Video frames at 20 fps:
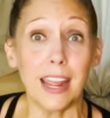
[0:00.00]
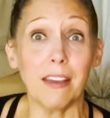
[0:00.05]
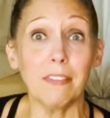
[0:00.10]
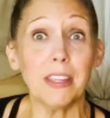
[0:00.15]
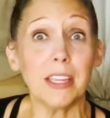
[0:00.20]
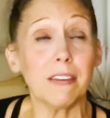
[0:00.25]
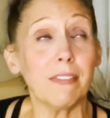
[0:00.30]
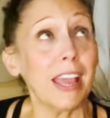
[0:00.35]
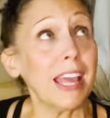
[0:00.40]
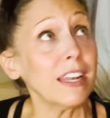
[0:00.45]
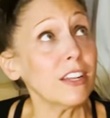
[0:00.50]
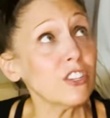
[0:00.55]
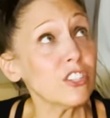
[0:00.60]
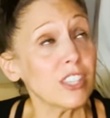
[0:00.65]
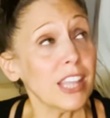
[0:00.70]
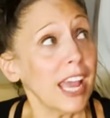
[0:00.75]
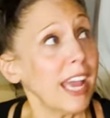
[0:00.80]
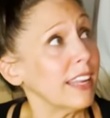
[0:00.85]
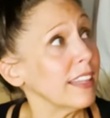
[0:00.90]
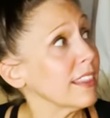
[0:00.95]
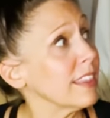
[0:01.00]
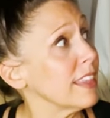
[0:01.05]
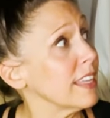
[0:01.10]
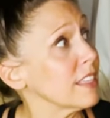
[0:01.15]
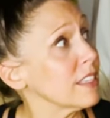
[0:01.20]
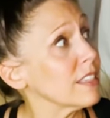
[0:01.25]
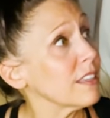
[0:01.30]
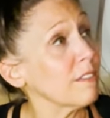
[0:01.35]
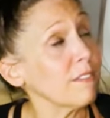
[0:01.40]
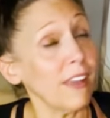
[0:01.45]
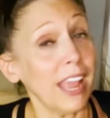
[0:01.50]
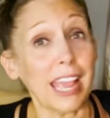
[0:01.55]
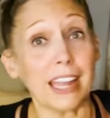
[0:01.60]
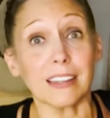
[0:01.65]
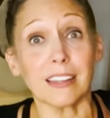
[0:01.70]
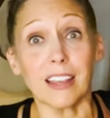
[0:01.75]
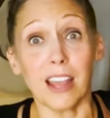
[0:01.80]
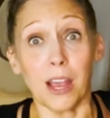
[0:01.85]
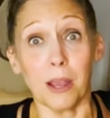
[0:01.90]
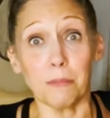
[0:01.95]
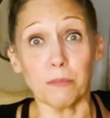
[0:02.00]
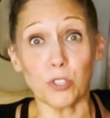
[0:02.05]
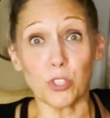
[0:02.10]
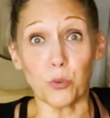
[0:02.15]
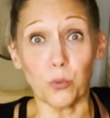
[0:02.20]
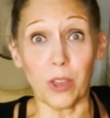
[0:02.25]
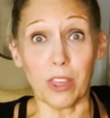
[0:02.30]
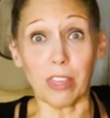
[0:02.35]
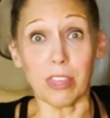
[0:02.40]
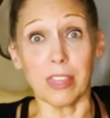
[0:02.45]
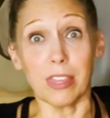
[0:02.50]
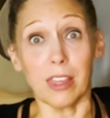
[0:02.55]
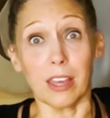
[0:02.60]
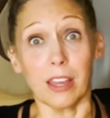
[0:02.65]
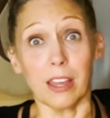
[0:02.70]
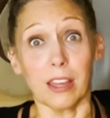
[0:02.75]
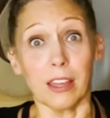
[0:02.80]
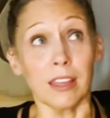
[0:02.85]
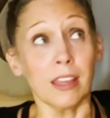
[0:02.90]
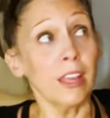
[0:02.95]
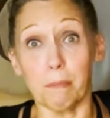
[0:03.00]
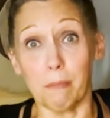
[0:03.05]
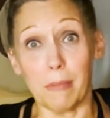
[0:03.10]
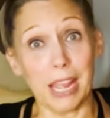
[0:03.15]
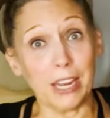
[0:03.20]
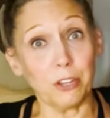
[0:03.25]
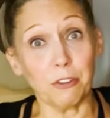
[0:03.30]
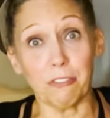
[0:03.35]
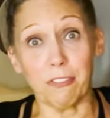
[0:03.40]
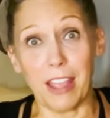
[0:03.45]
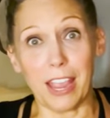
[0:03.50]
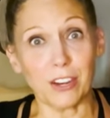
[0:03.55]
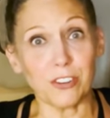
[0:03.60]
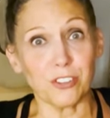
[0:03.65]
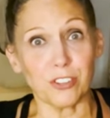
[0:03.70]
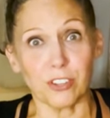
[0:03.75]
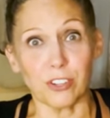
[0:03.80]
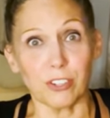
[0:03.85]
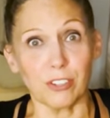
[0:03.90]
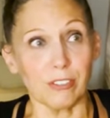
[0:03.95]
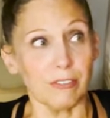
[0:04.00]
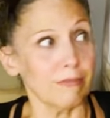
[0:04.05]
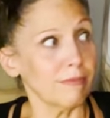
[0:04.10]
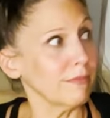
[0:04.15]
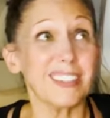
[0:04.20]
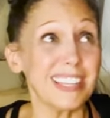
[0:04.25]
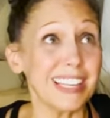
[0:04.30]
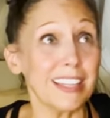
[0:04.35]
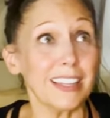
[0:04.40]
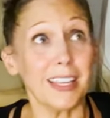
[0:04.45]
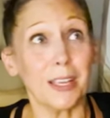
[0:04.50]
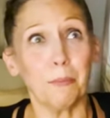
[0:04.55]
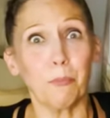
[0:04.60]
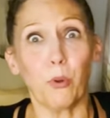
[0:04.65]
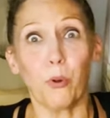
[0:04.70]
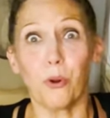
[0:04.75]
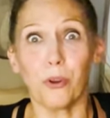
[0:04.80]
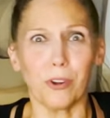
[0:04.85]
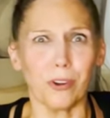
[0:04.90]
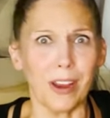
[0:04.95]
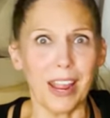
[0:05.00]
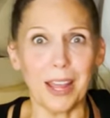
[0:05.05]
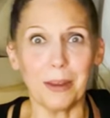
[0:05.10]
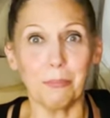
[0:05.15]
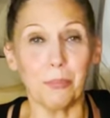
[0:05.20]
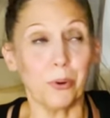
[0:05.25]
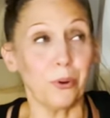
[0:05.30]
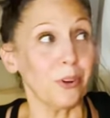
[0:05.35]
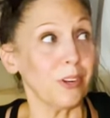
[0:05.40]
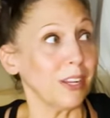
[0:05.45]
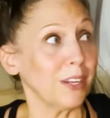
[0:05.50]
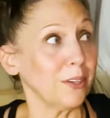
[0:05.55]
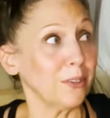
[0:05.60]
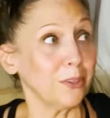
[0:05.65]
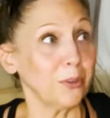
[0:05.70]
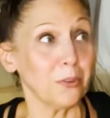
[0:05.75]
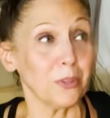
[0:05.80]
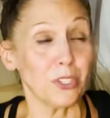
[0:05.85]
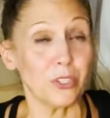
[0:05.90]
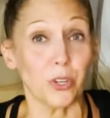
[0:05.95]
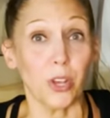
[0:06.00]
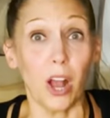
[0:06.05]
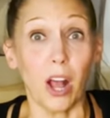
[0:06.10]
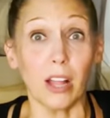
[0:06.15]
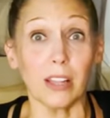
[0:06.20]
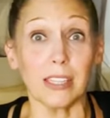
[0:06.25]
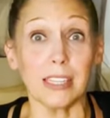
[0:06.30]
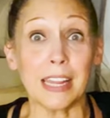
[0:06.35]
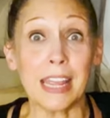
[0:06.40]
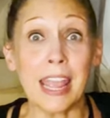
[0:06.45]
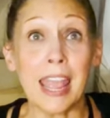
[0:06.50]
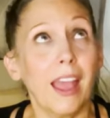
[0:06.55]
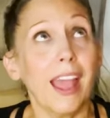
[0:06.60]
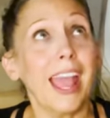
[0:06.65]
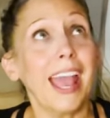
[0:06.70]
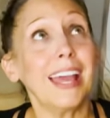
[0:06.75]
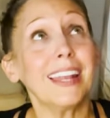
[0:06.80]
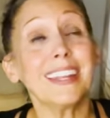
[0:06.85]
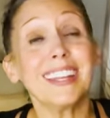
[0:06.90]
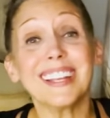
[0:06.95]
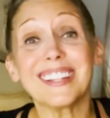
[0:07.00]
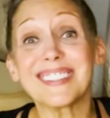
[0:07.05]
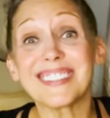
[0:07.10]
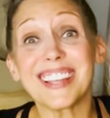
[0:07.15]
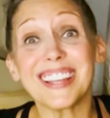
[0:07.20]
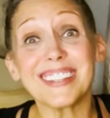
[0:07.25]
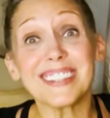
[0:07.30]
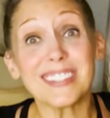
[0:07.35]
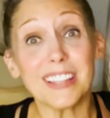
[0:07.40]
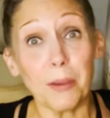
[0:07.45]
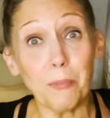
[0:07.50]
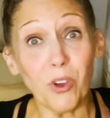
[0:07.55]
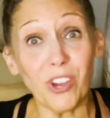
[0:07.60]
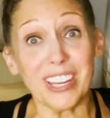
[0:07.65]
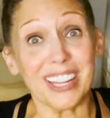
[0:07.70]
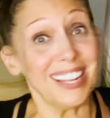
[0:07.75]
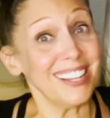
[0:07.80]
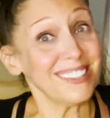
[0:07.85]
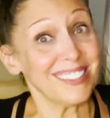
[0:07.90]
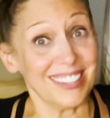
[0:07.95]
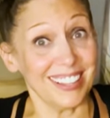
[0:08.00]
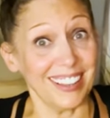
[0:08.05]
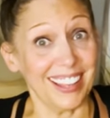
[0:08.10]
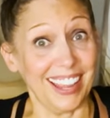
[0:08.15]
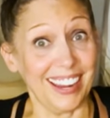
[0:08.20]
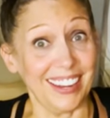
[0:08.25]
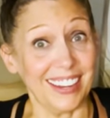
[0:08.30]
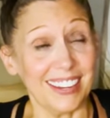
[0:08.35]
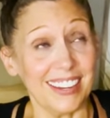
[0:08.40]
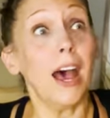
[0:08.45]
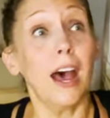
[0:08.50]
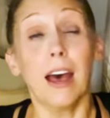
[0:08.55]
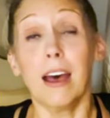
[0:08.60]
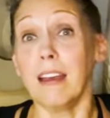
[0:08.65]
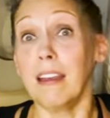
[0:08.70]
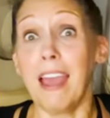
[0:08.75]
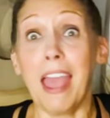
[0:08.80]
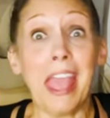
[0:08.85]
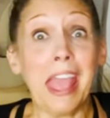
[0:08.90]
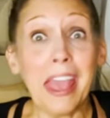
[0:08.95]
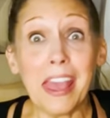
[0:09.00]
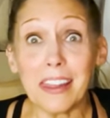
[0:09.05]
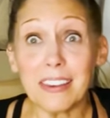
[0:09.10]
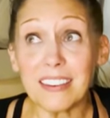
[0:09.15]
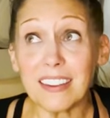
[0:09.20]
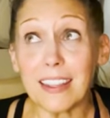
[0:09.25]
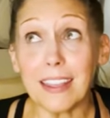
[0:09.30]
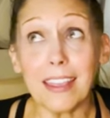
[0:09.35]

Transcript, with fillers: have the advantage that this van comes with the manufactured ceiling board or headboard, I don't know what you call it, and it's somewhat insulated, uh, and